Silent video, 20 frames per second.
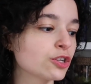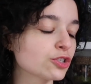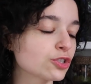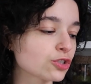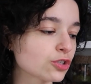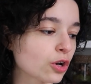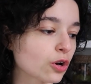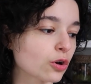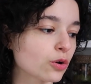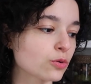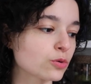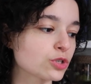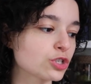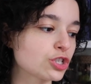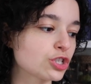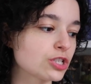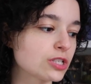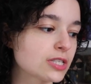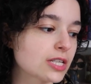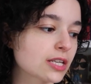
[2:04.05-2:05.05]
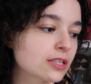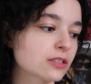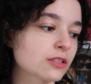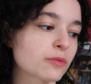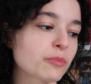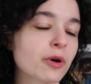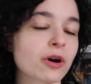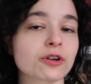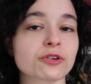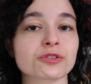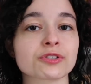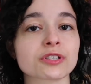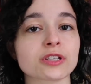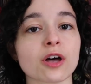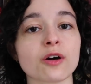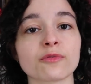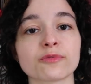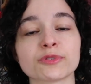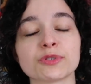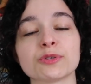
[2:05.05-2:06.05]
So she takes it upon
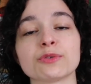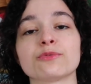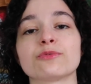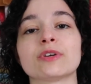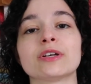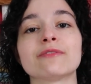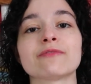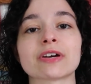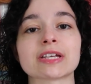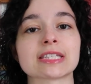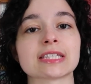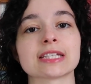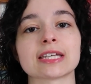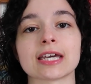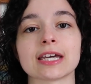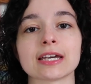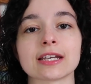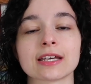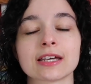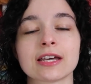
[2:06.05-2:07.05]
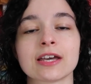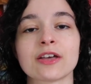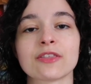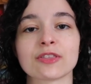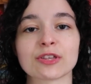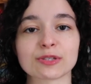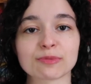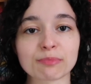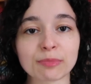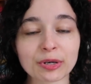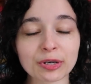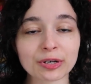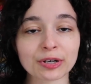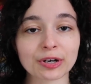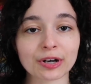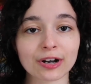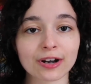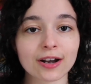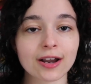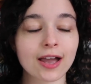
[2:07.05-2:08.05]
herself to reinvestigate this
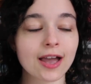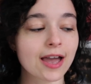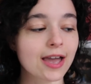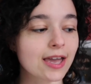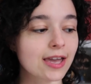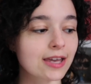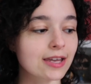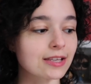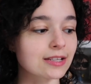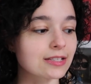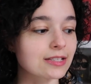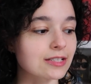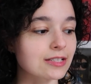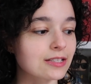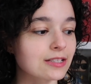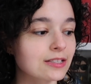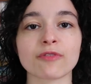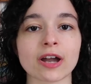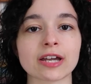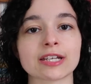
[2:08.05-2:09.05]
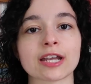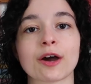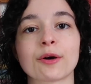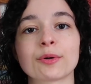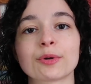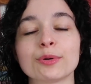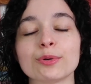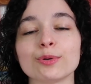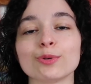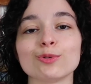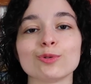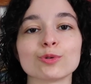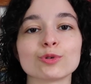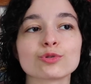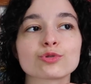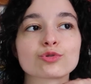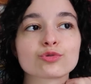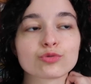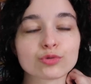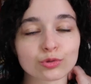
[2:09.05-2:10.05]
murder and find out who
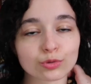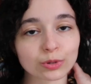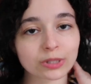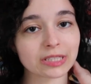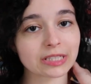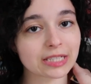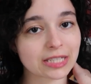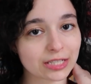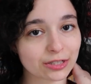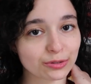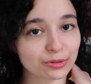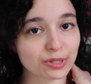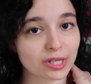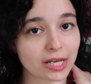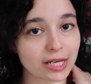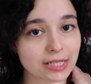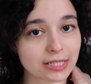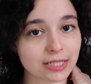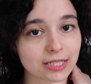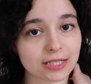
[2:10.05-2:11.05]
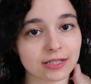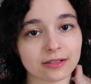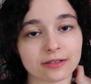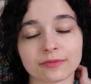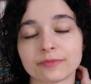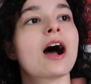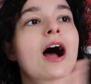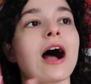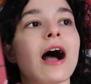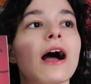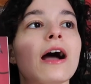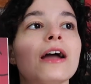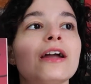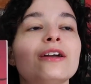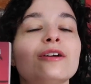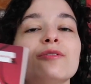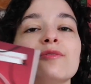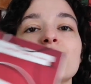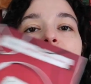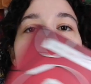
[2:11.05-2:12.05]
truly killed Andy.
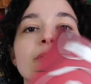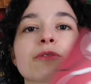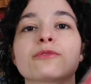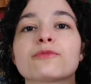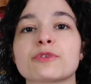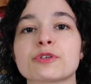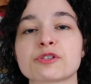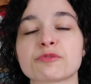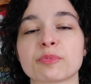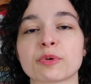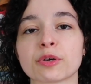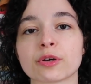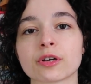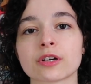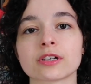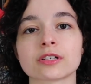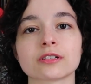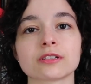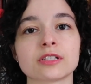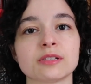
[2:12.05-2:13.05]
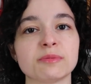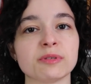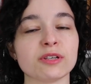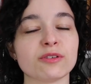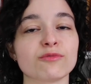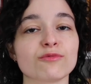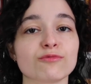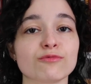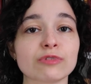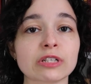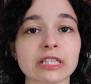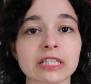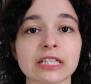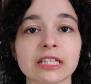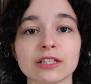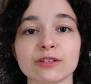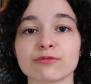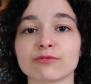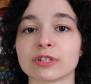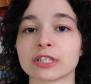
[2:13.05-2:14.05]
I found the first book to be
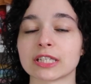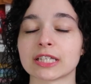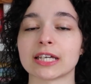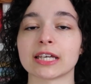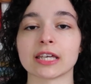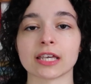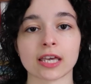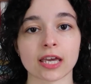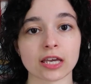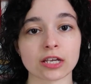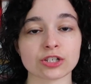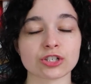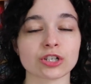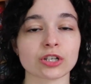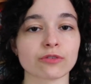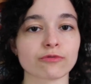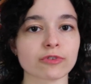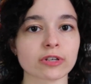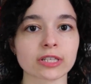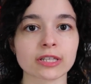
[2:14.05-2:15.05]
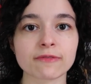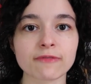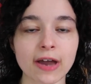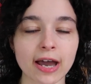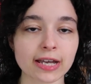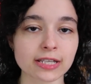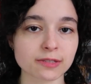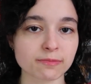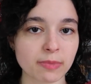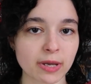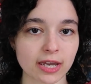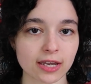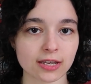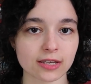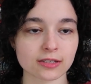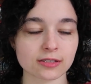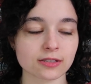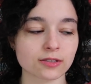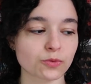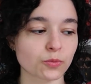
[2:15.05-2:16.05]
really, really engaging, really fast
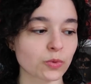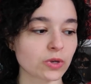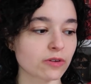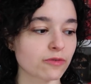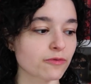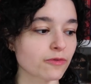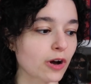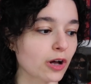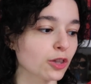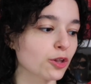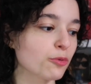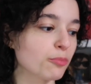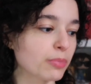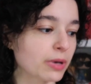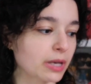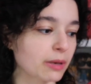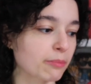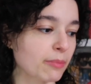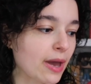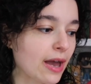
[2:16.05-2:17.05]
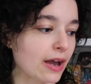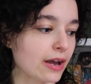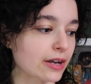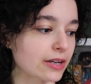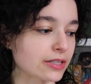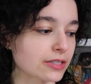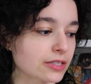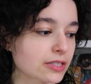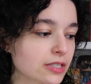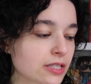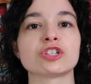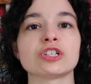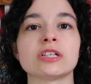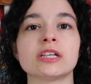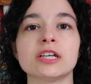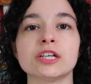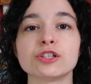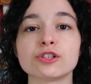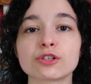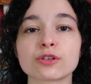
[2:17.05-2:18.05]
paced. We follow Pip as
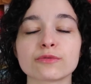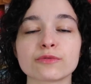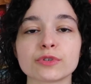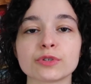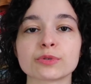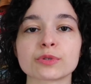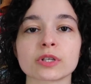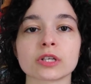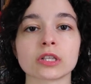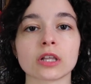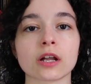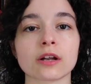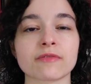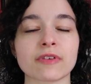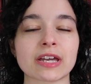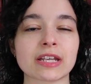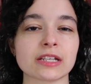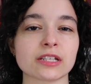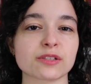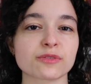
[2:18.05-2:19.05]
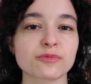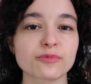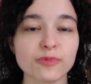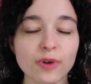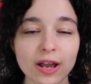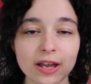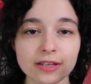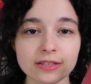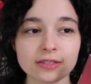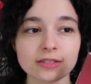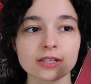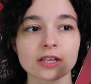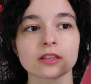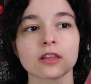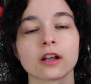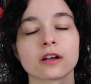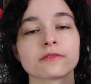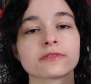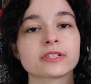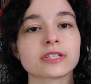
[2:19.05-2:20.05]
she interviews a lot of Andy's friends, a
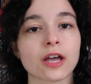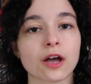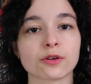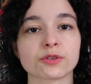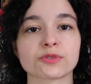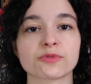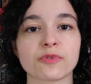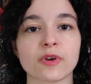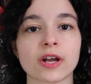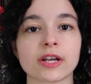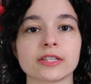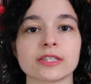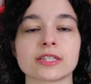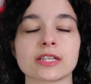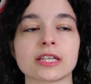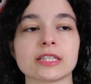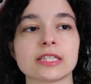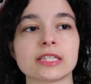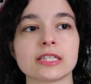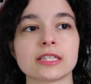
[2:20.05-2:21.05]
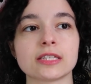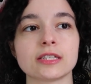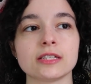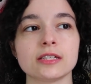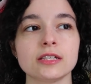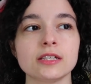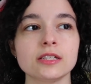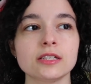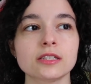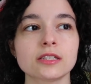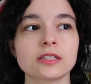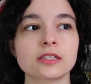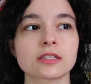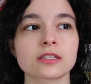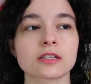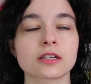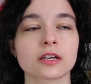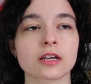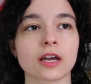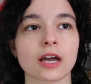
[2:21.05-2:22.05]
lot of Sal's friends, and sees,
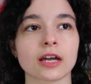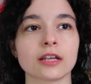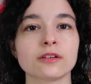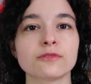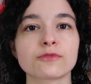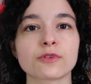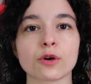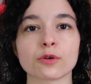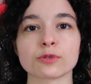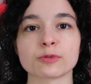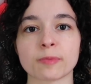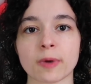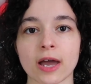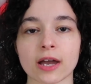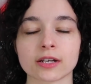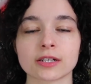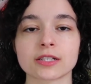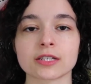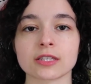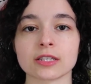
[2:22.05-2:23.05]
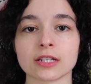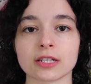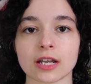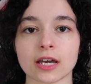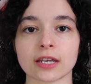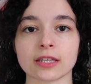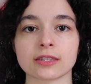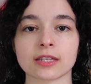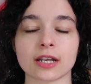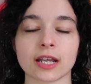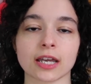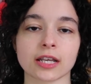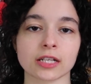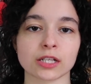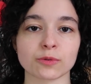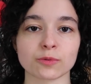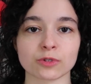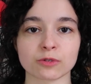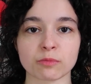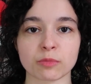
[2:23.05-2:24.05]
kind of goes back to the night that
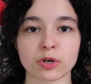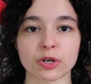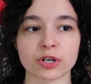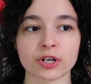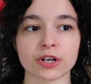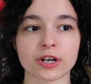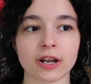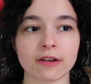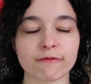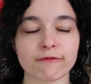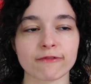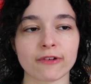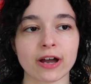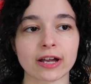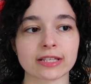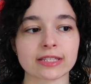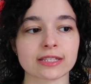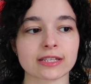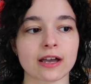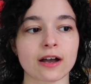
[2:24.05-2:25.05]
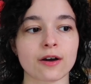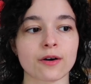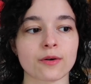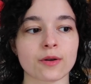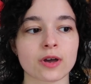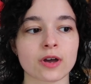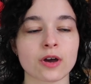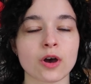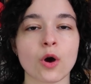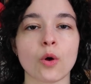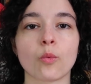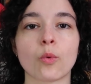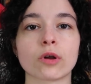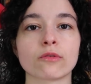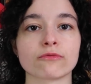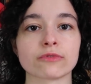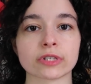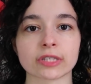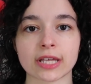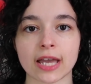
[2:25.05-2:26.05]
Andy was murdered and finds out
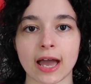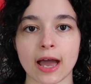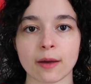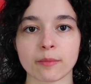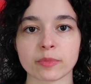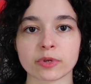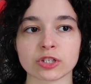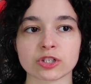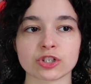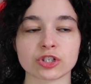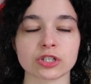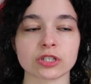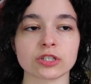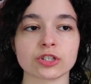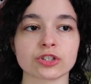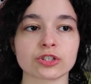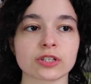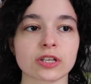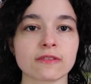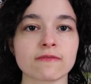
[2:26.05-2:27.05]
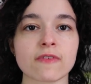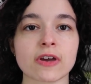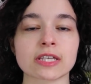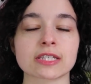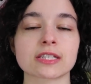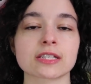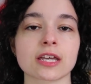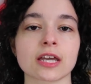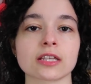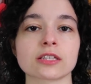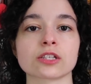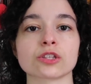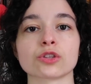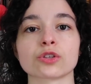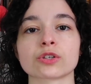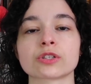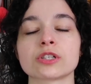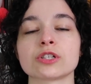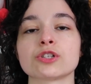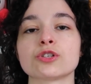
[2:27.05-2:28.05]
what really happened. She just investigates and
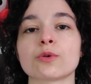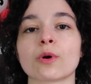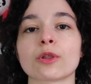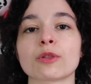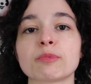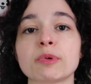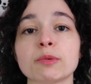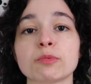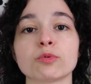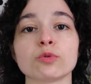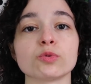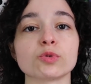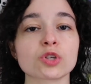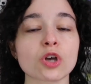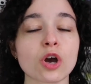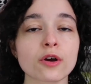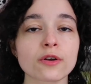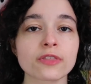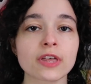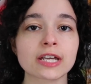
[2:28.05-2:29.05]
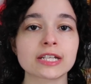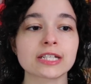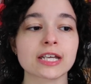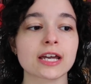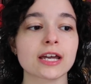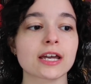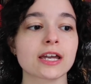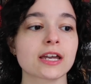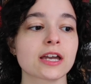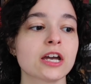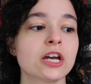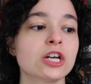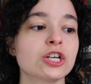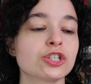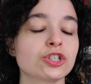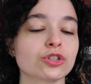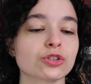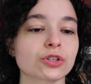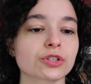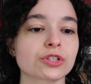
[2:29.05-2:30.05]
looks into all the people who saw her that day.
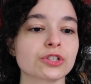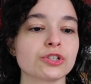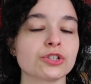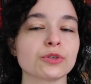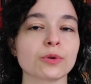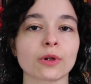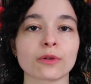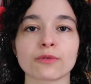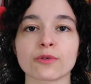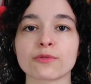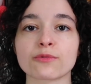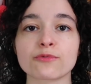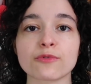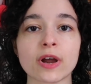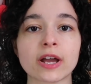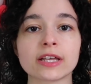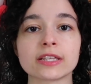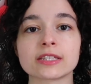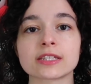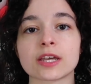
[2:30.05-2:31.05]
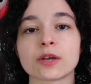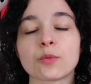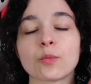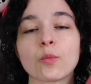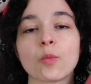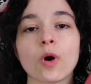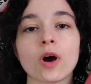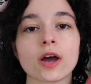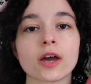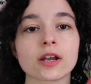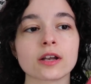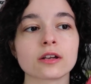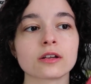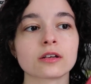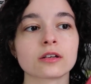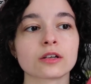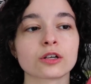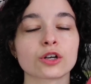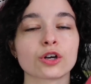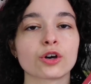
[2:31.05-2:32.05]
She looks into all of her friends and what
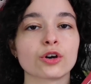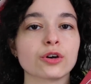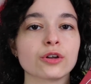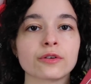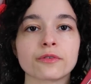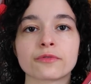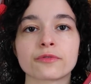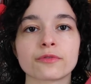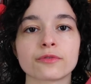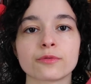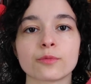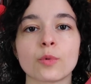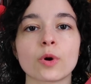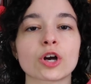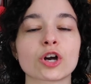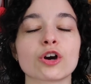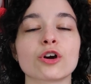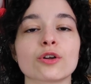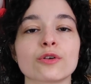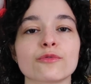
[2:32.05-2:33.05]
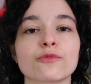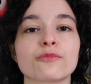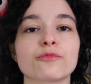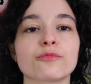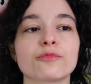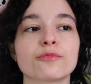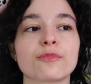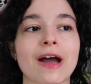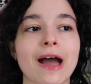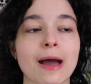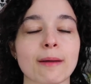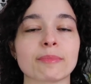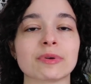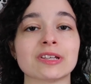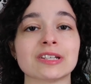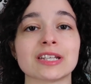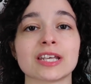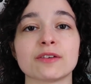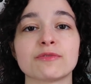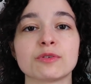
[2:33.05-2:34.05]
could have what could have
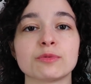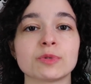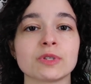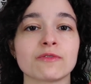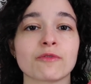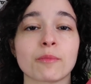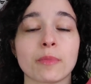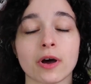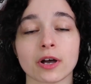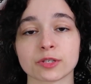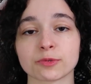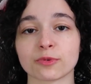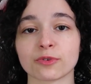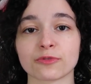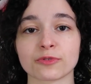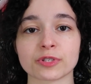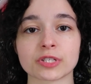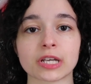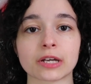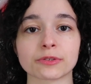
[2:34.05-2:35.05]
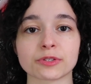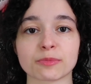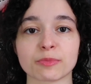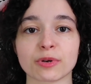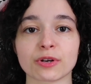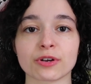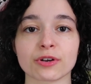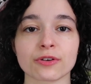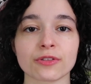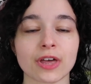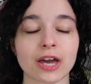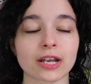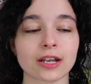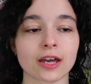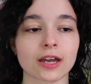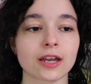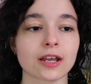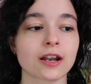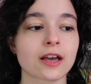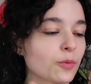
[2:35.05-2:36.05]
happened if it was even possible for Sal to murder her that
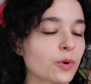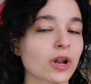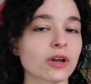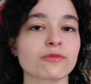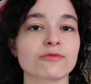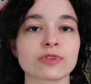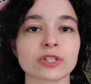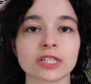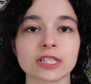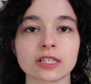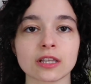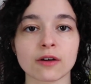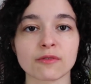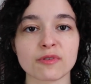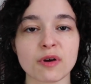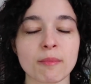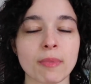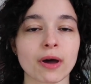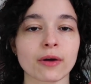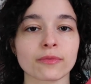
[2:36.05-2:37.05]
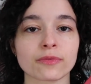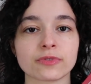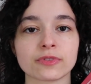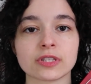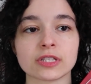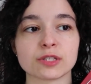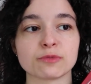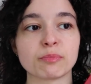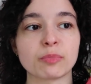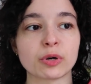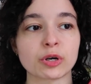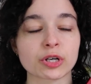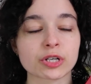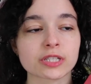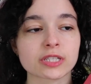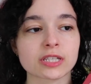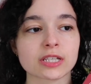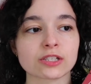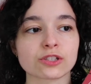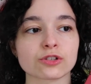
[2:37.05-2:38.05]
night. What I really love about these
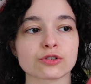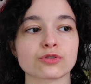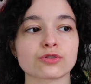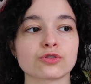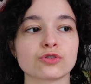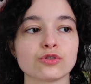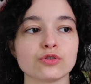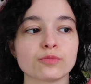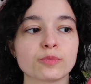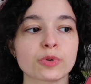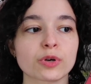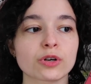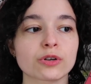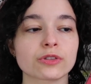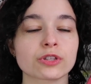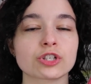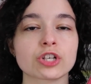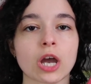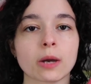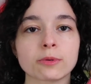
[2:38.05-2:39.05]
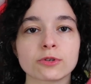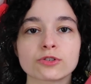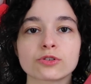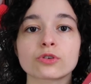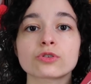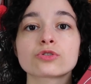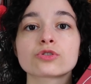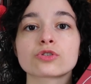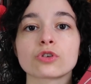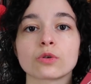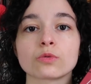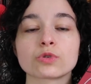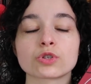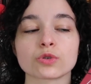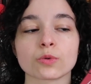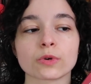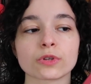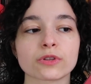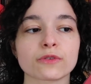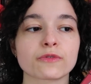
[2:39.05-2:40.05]
books is they're super, the chapters are so short.